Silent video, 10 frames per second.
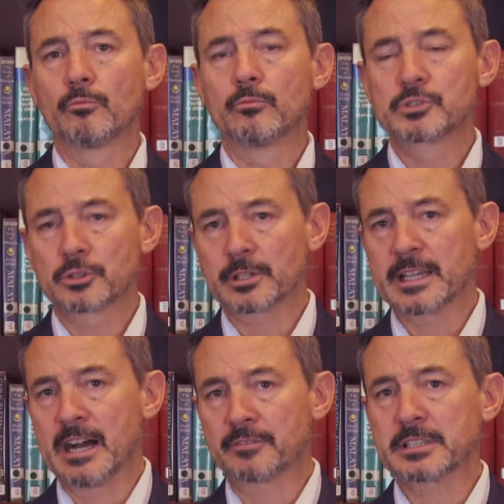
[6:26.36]
Shortly
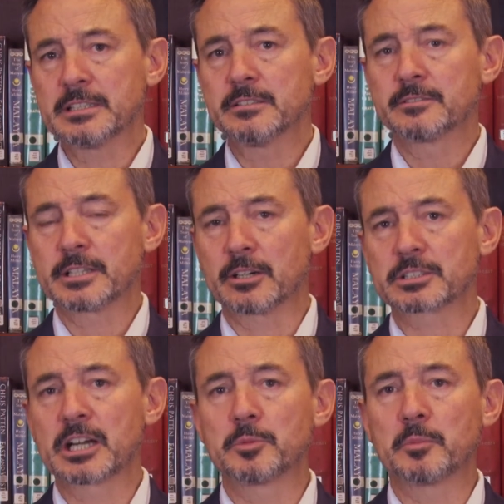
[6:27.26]
after the
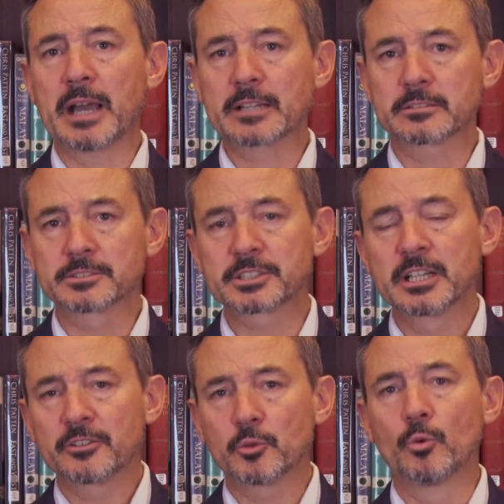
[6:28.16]
October battles,
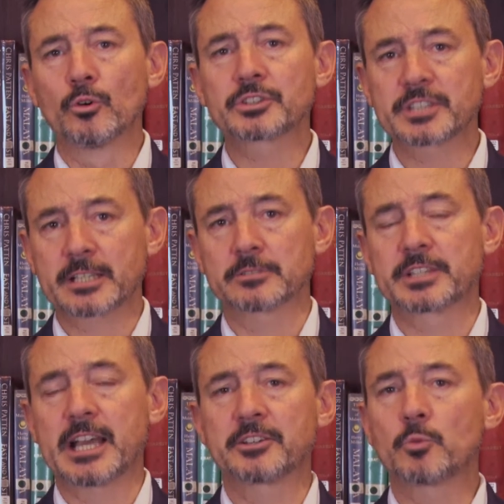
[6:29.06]
the war settled
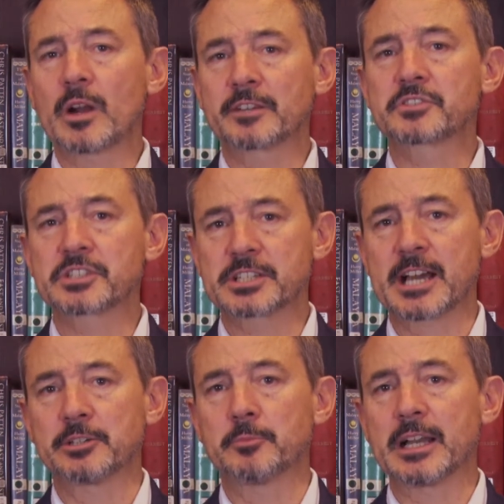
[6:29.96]
down to one of
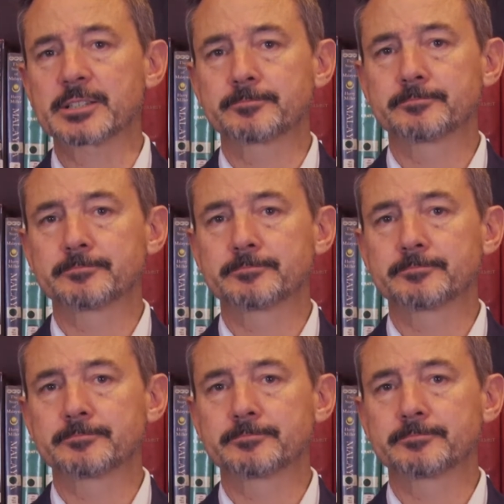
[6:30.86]
stalemate.